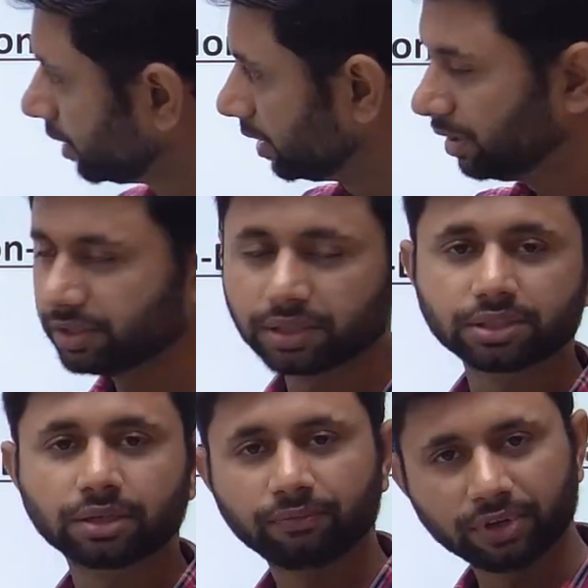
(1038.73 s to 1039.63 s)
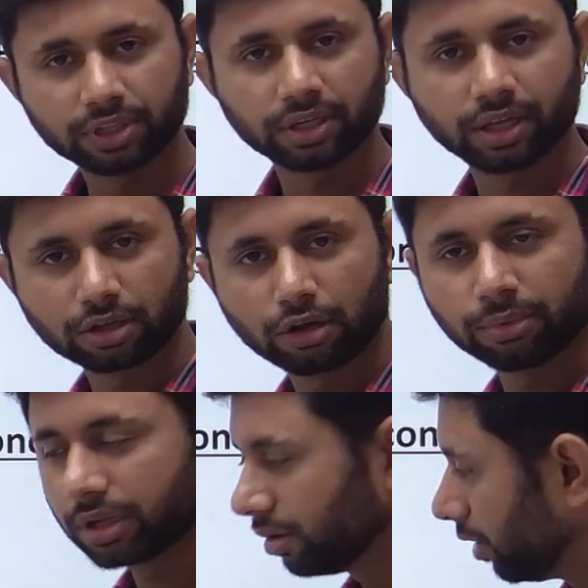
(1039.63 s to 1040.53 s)
reasons within economic
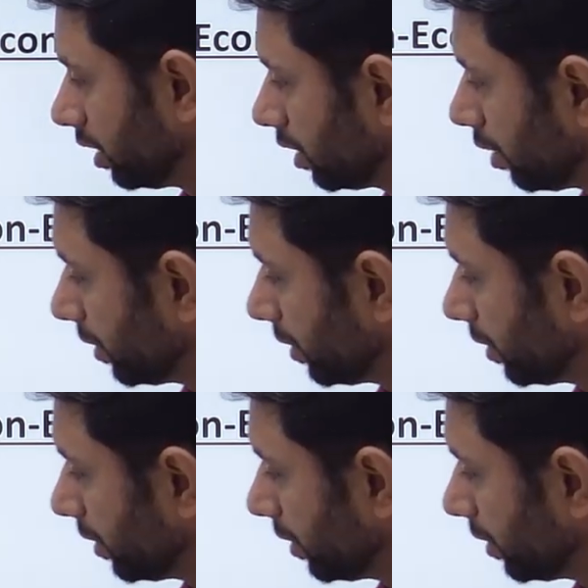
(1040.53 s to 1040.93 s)
and non-economic